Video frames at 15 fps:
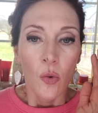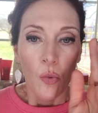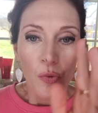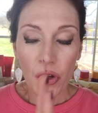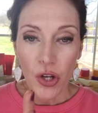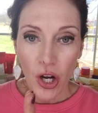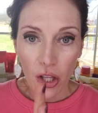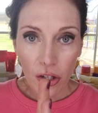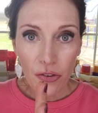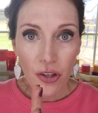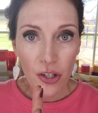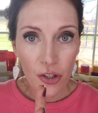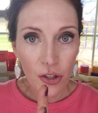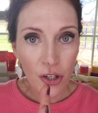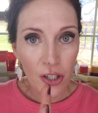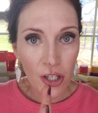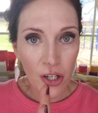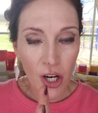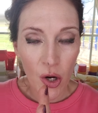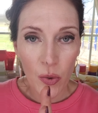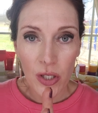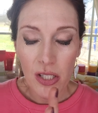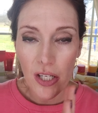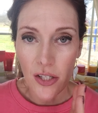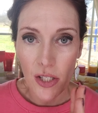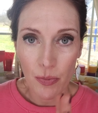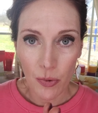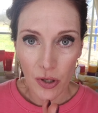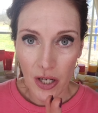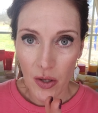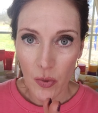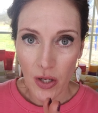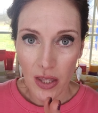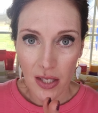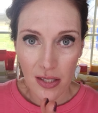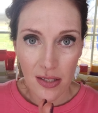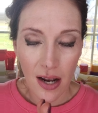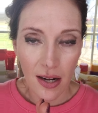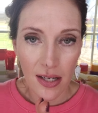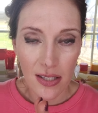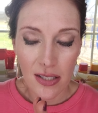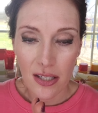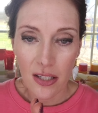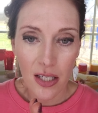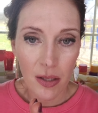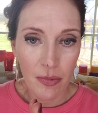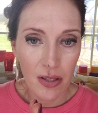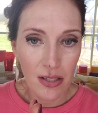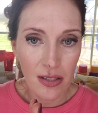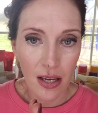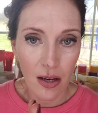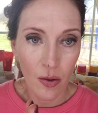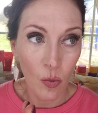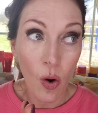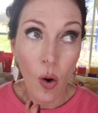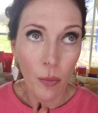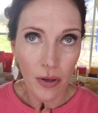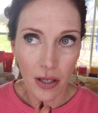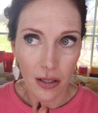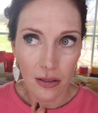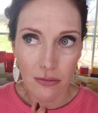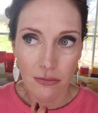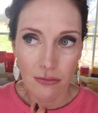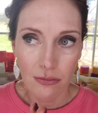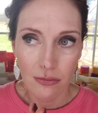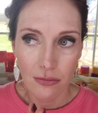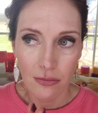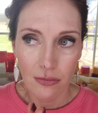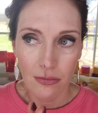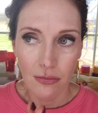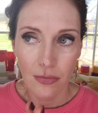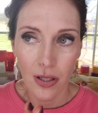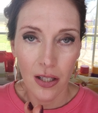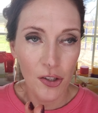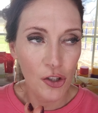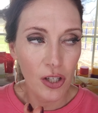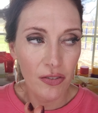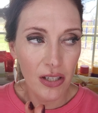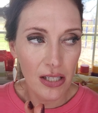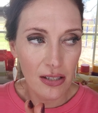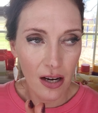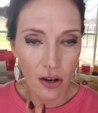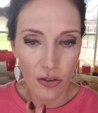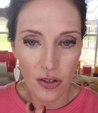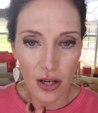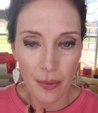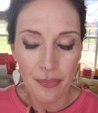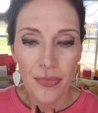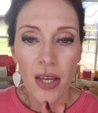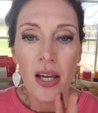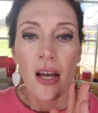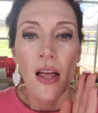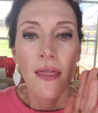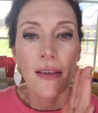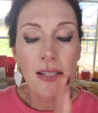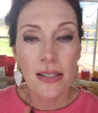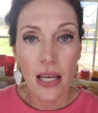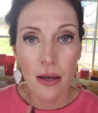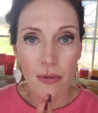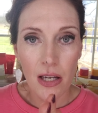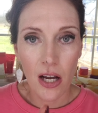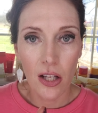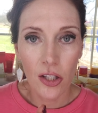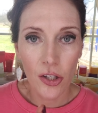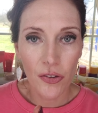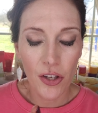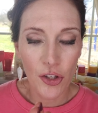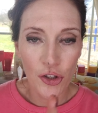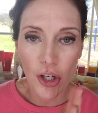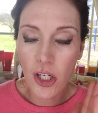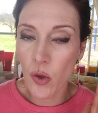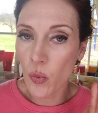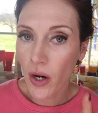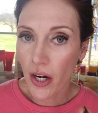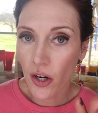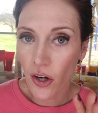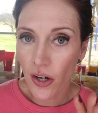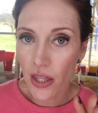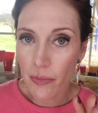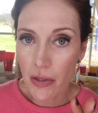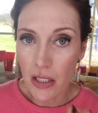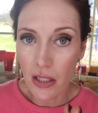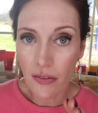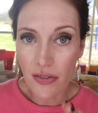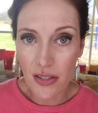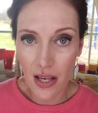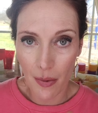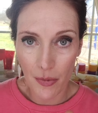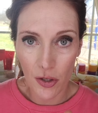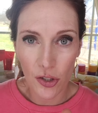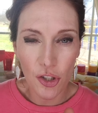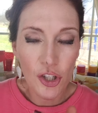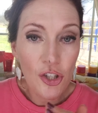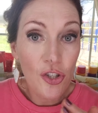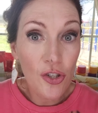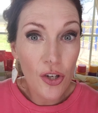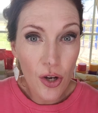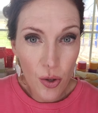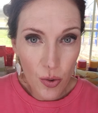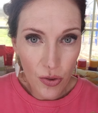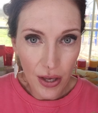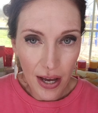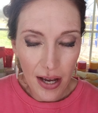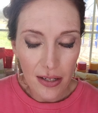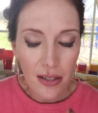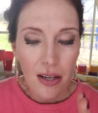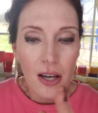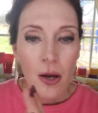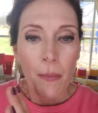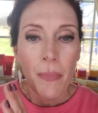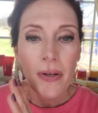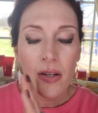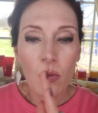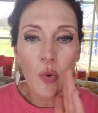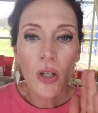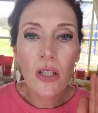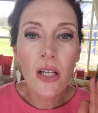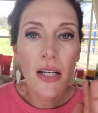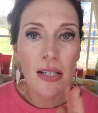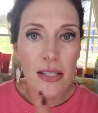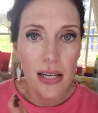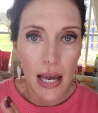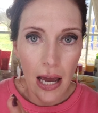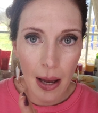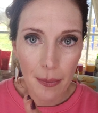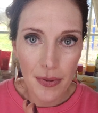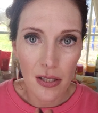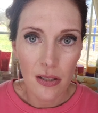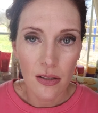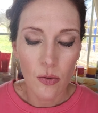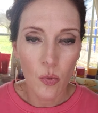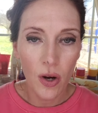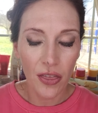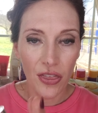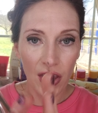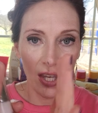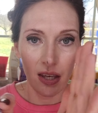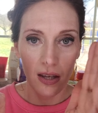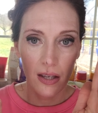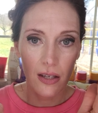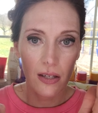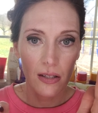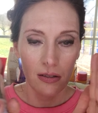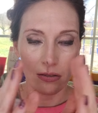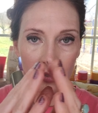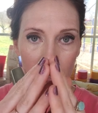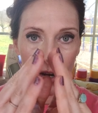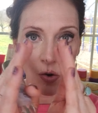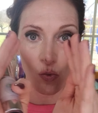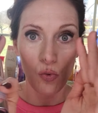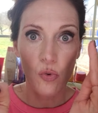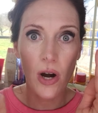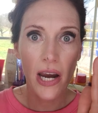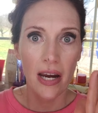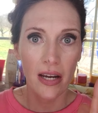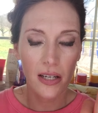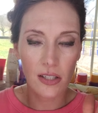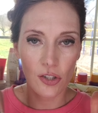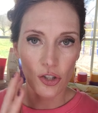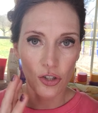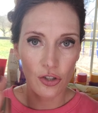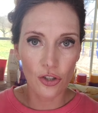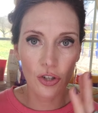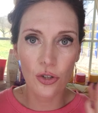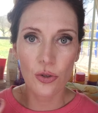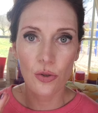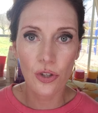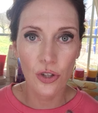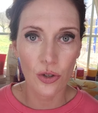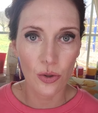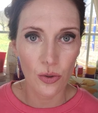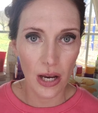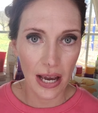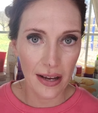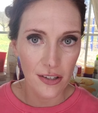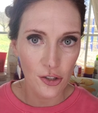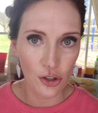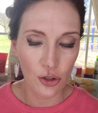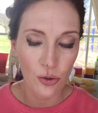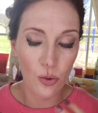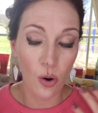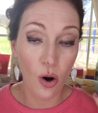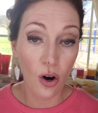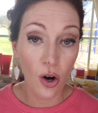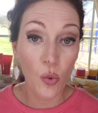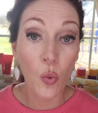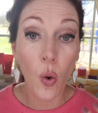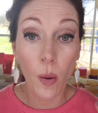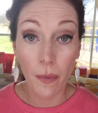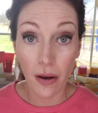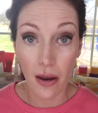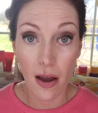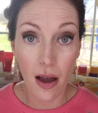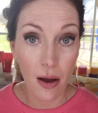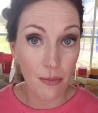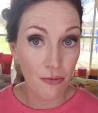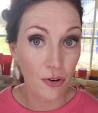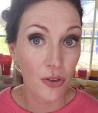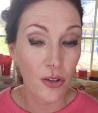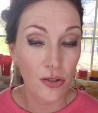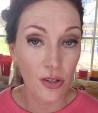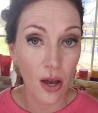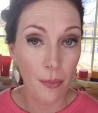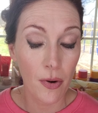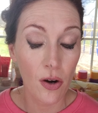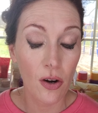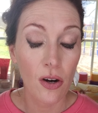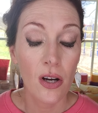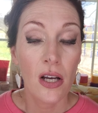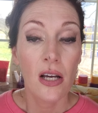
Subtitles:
The color that you're going to go into spring with is not necessarily going to be the same. Won't be, unless you're living inside all the time. The same color that you're going to wear in the middle of summer. Just know that. But it will adapt within a range to you as you are warming up for the summer.